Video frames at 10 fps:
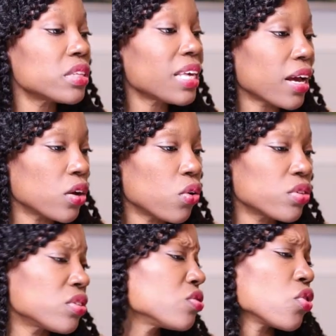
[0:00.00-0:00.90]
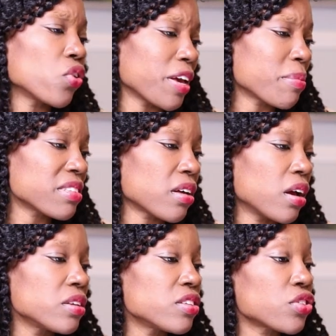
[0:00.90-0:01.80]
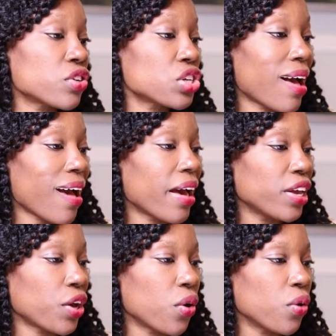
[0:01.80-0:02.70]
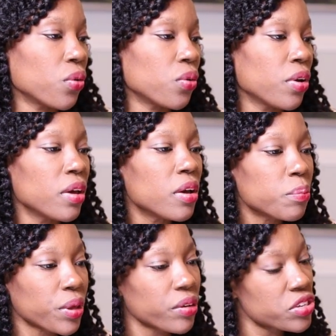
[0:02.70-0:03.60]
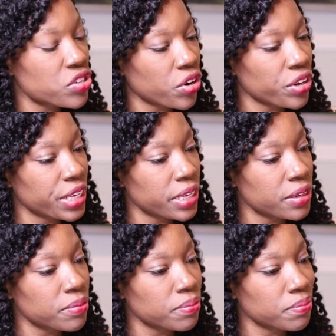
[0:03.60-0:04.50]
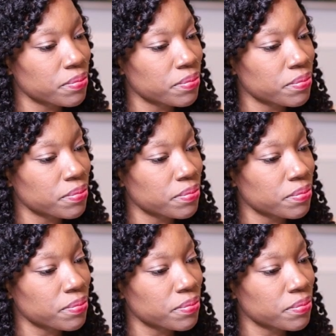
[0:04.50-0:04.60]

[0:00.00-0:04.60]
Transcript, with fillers: Yeah, you go on Amazon, search HighOh period starter kit.